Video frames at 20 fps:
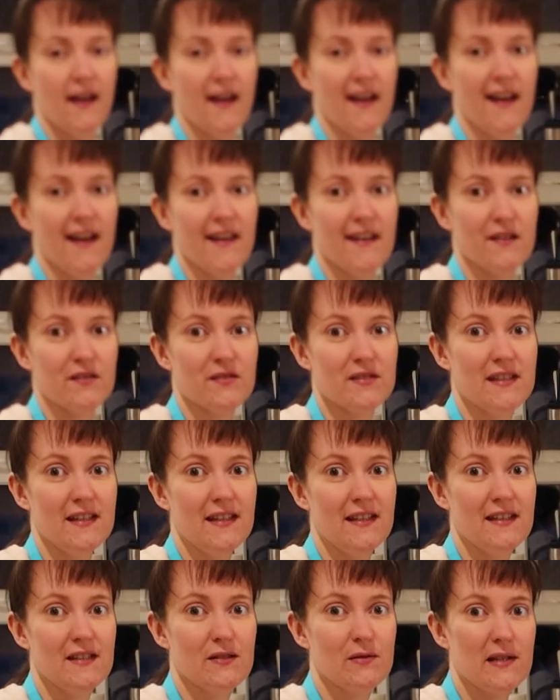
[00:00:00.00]
And I'll
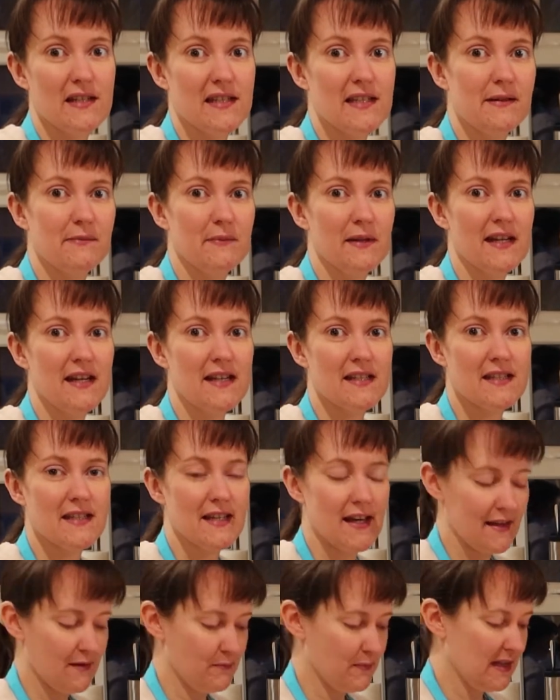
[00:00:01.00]
see you in 20 minutes to
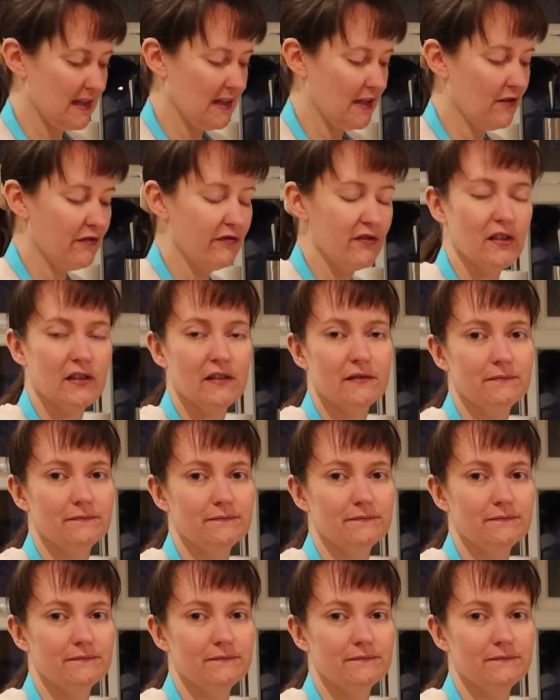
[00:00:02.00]
get them in the oven.